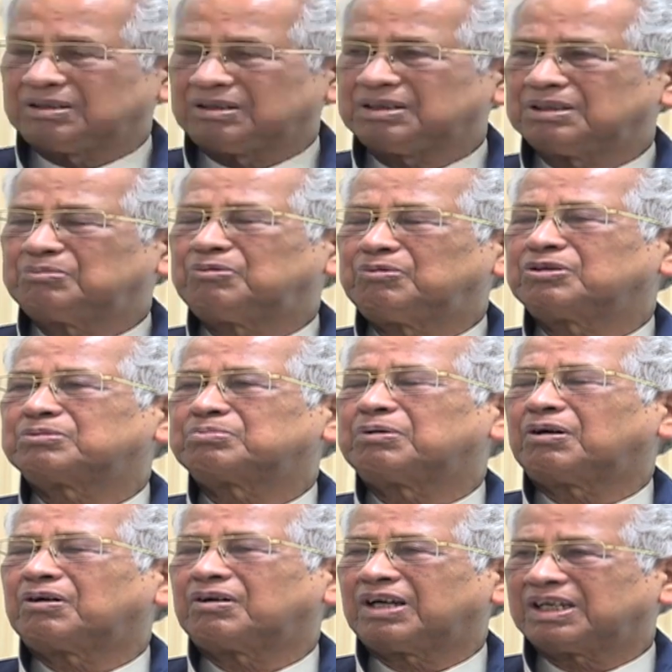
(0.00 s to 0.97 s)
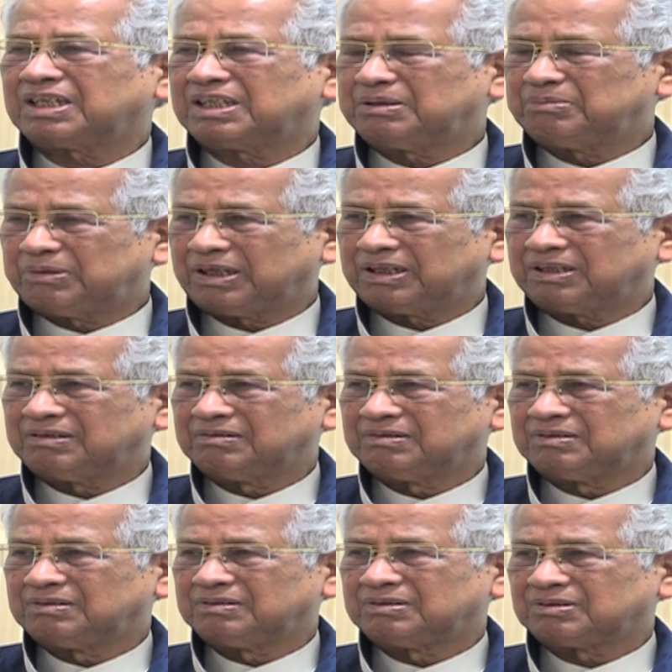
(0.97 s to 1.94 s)
He is the most power hungry man.
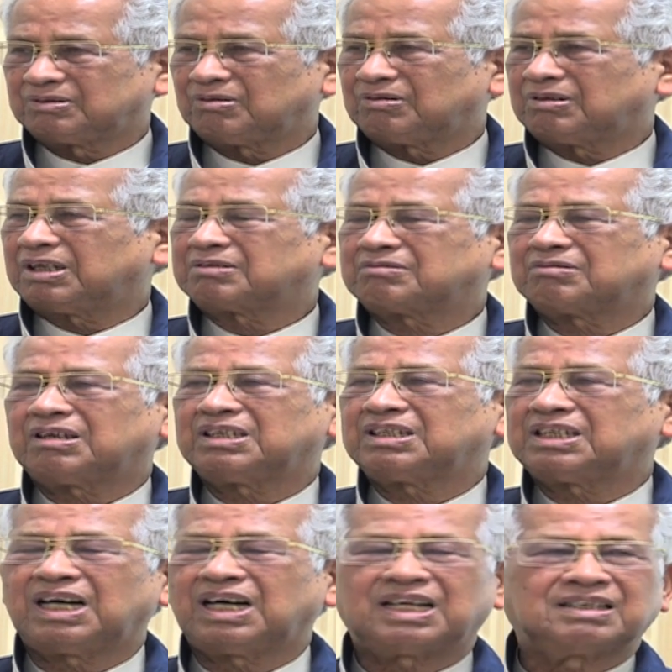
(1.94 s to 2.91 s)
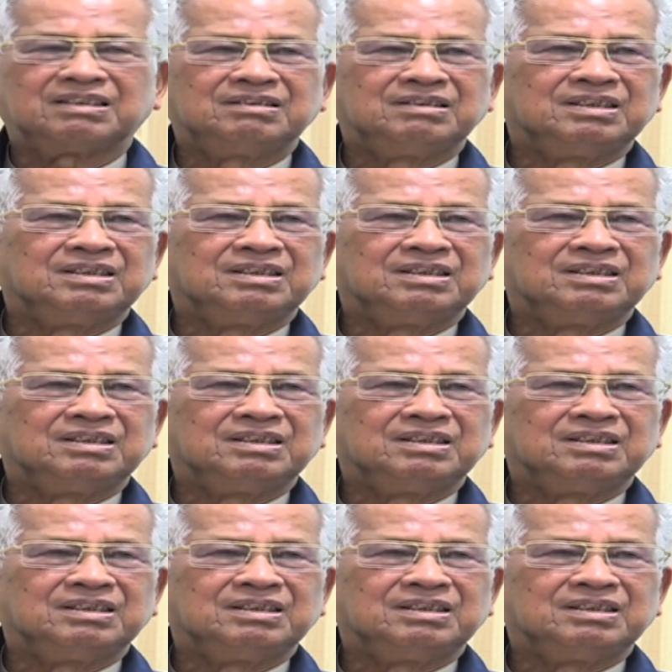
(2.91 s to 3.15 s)
So that's why he can't.